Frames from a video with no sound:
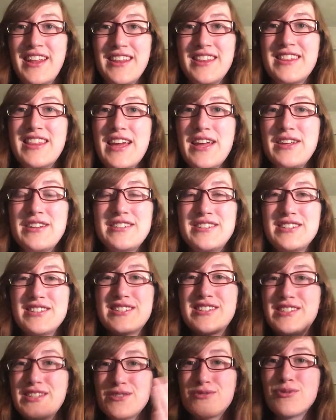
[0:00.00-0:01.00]
they
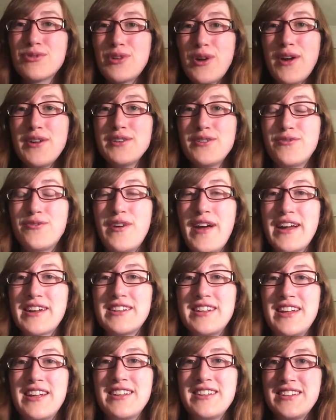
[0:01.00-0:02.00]
just disregard the
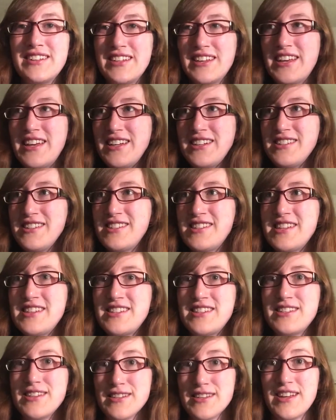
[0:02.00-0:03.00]
fact that the kid
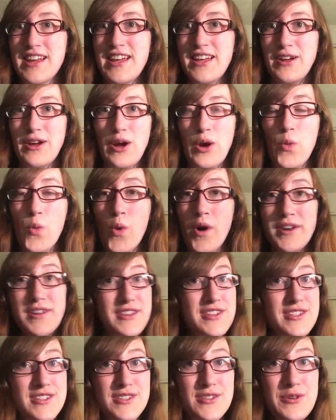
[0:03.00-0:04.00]
sees one
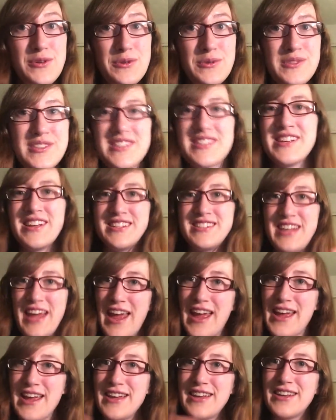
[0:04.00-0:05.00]
of the suits
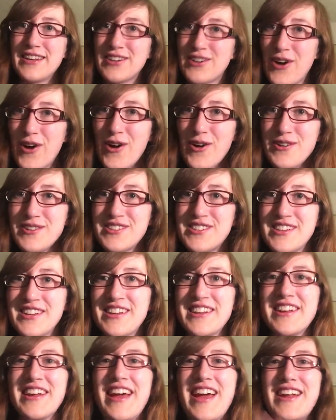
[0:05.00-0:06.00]
take
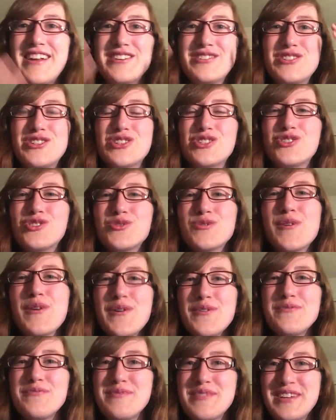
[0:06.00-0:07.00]
Carlton, and it just
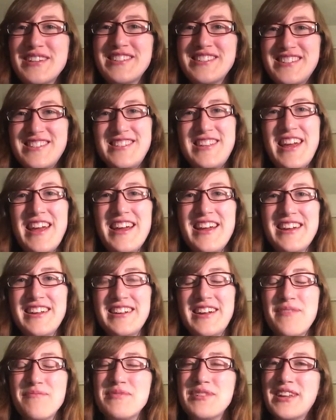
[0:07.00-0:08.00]
drove me
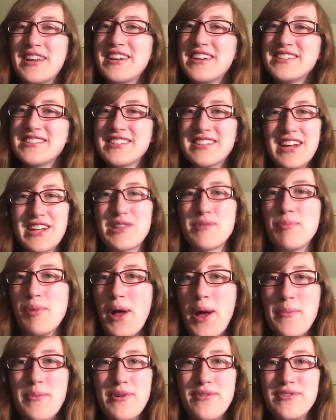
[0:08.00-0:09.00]
insane. I mean, I guess it got the
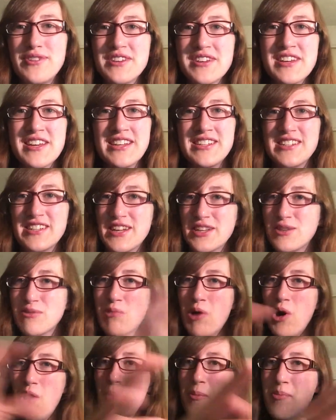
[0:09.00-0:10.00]
plot moving again to get
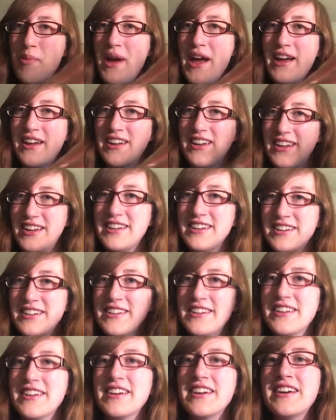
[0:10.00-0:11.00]
them all back
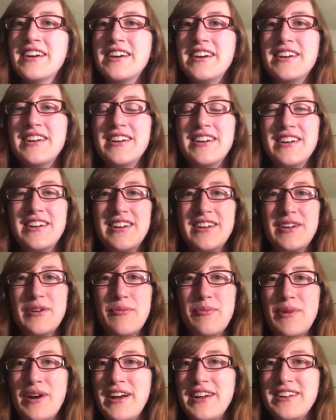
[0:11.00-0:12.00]
in,
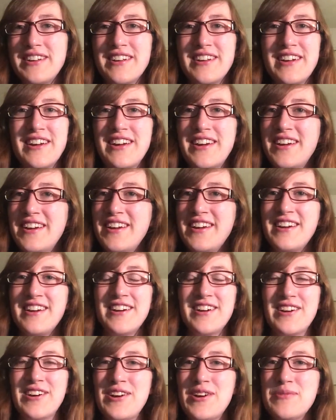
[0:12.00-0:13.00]
but
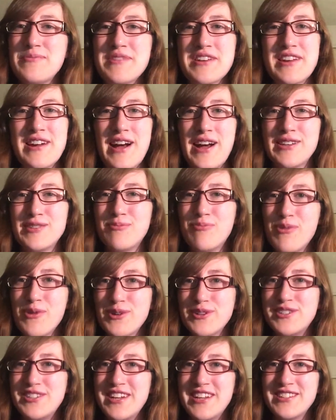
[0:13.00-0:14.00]
oh my gosh,
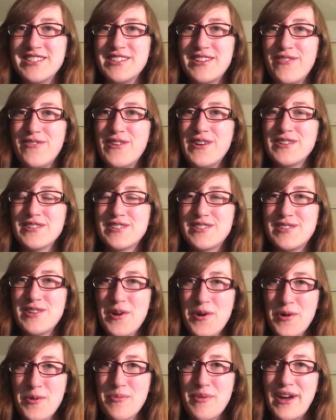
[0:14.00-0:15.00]
poor Jason. I felt
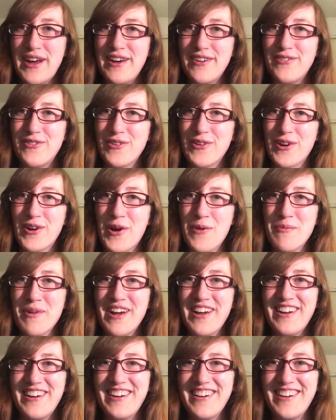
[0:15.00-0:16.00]
so bad for him.